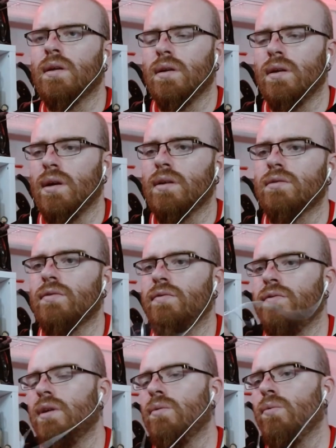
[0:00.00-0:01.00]
Yeah,
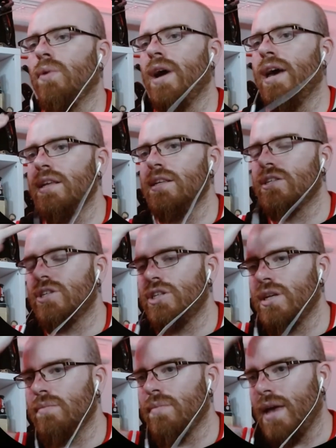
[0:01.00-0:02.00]
Sophia, where is
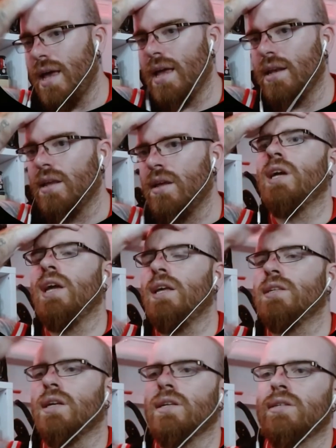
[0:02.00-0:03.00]
she, man?
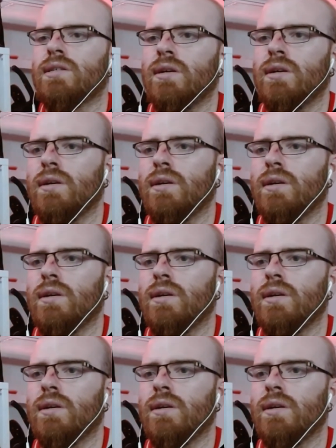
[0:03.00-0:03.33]
Jesus.